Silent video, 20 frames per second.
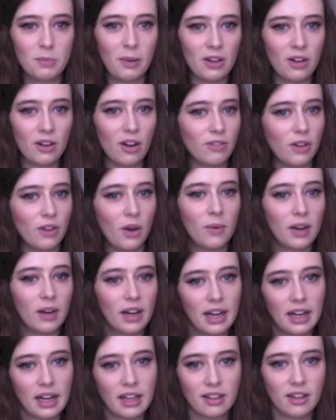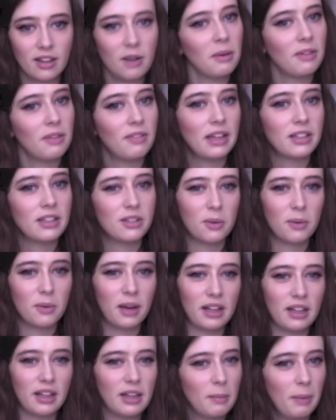better off not wearing anything on my face or
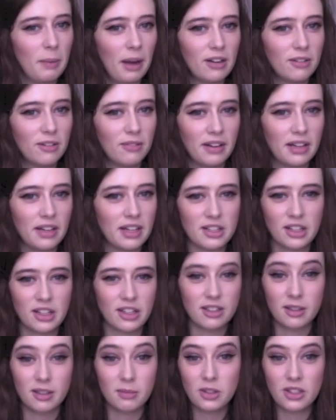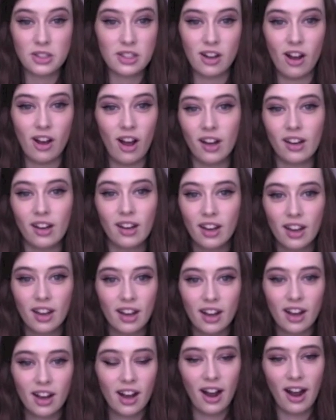wearing like a powder foundation because I'm
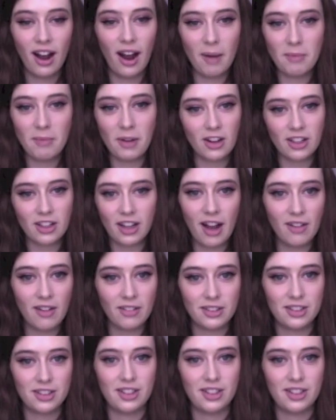not gonna have a good